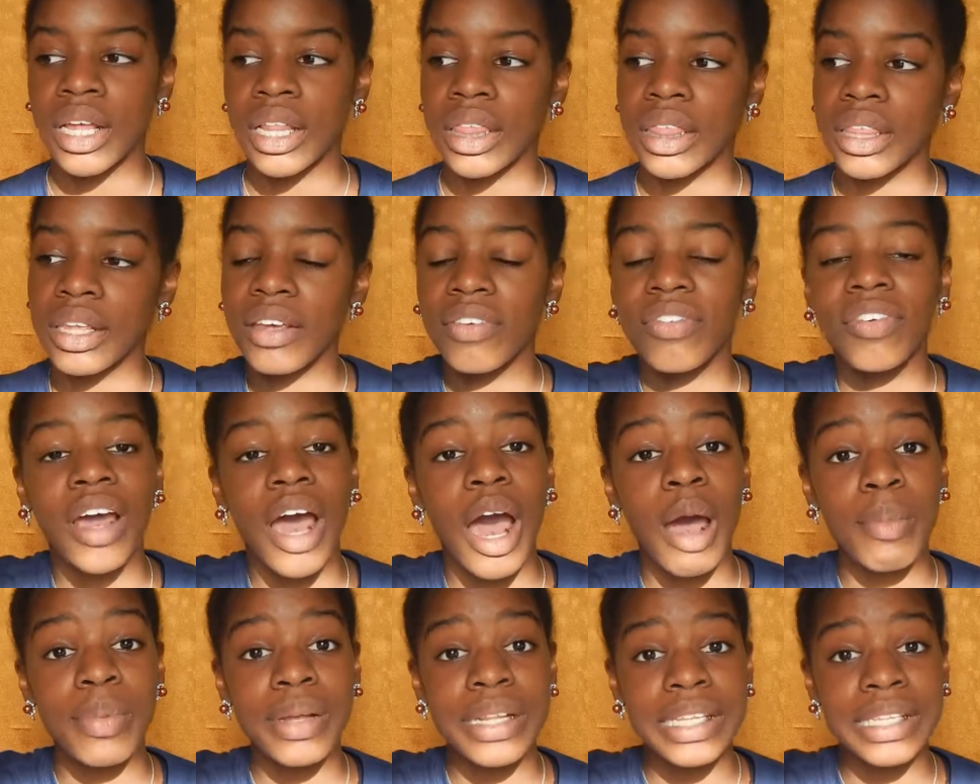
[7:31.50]
Leave
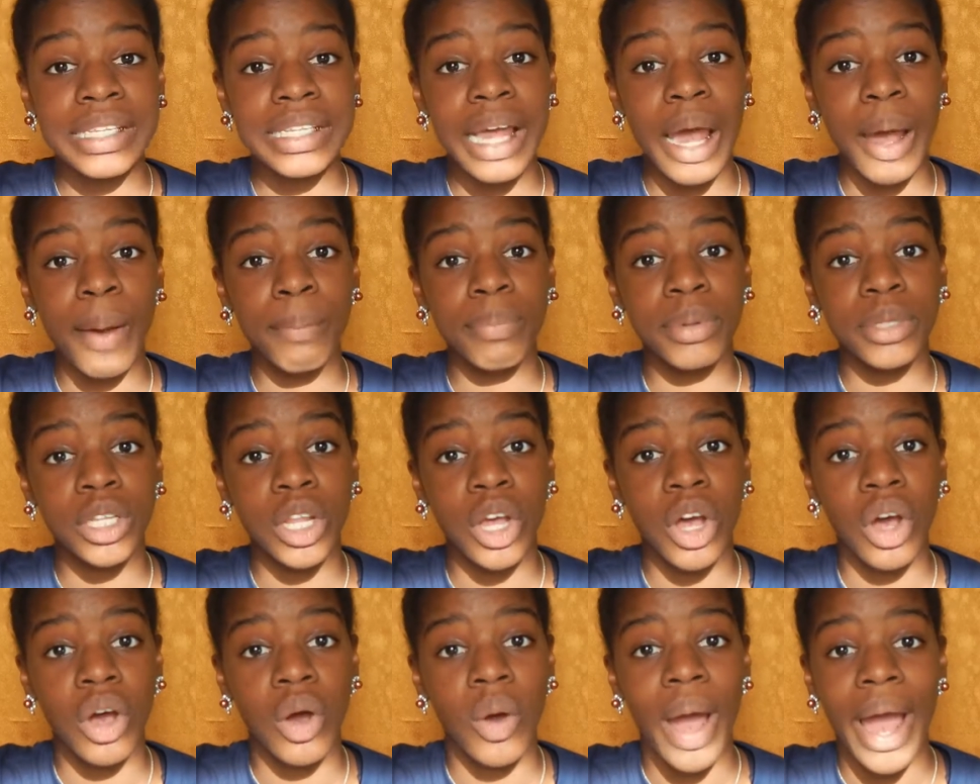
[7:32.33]
comments down
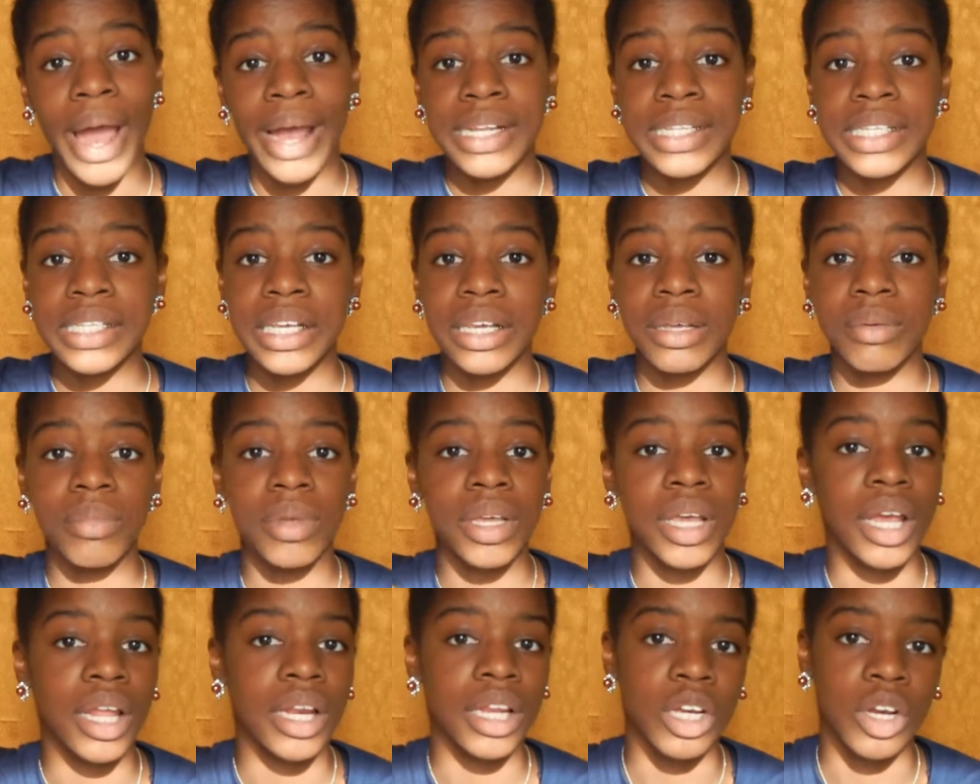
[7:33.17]
below asking
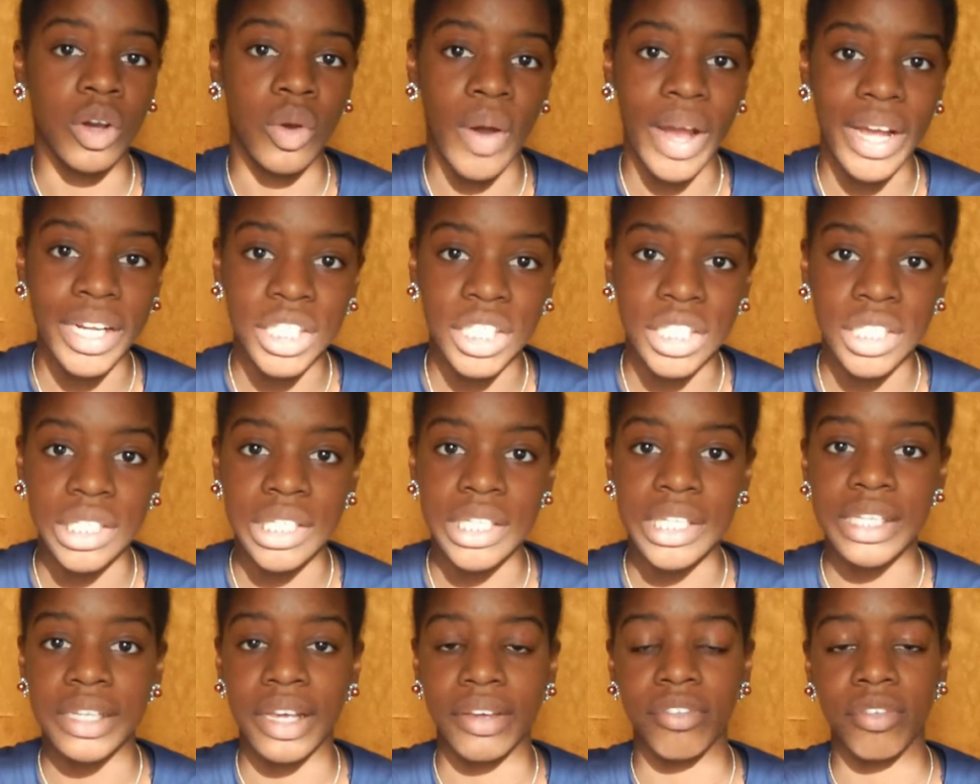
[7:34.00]
me any
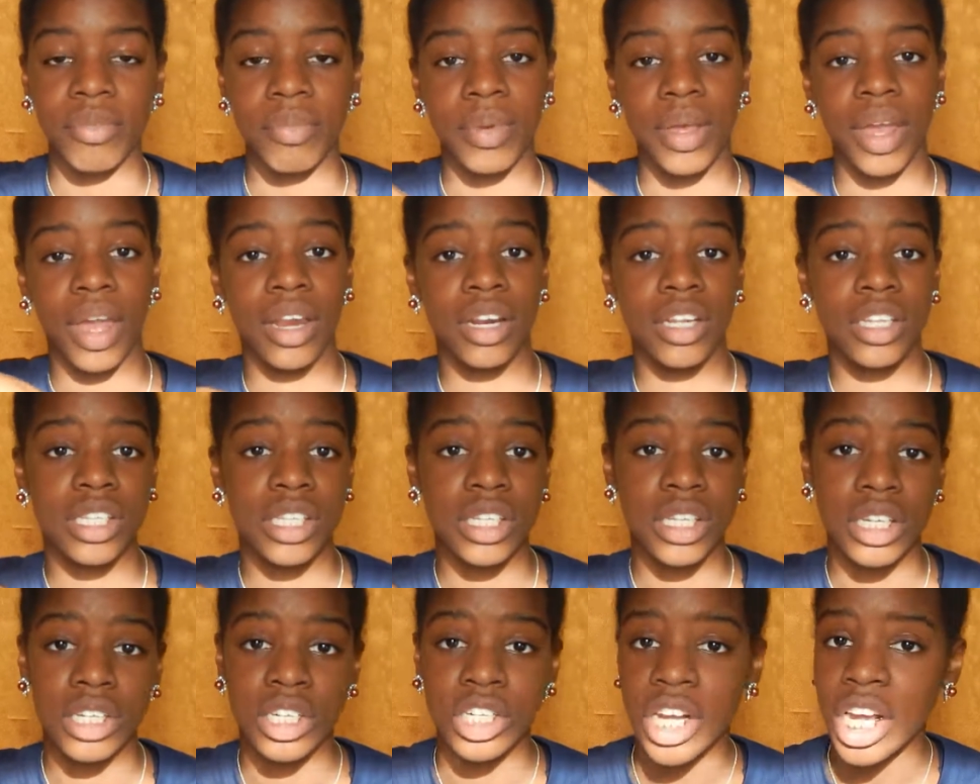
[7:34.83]
questions, giving me any
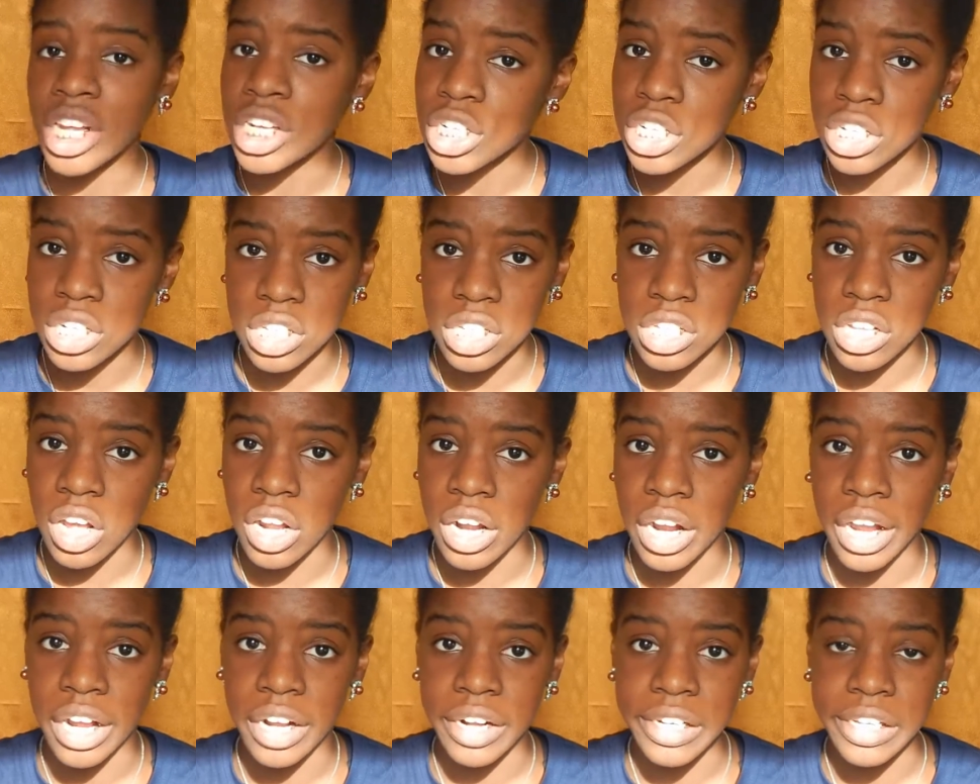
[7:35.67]
suggestions
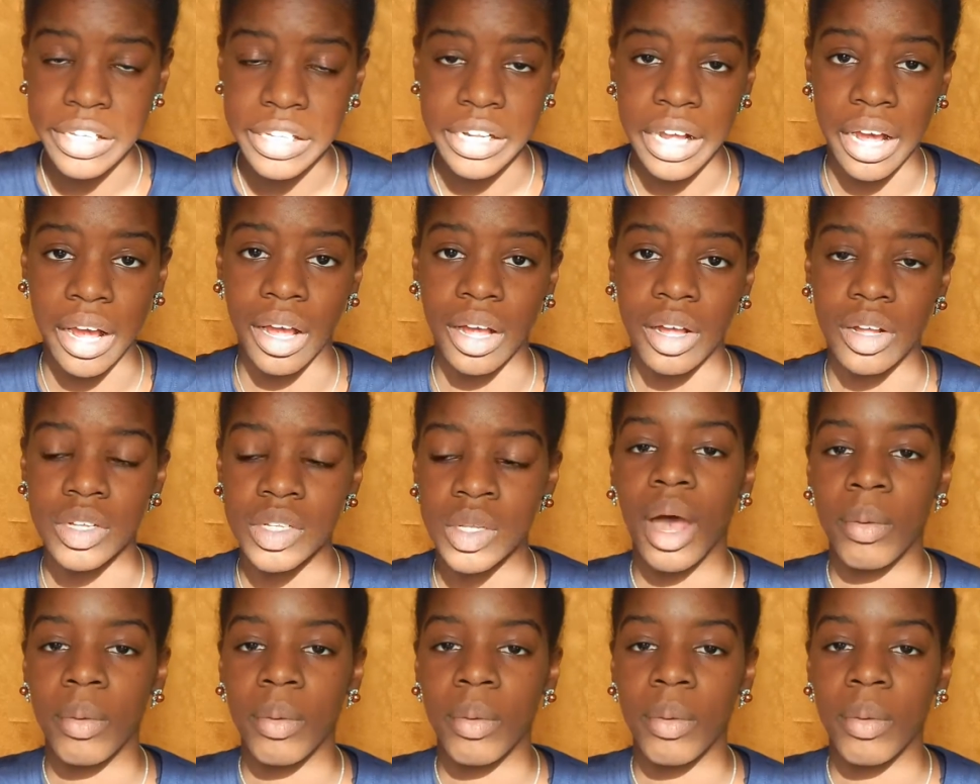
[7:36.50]
on hairstyles.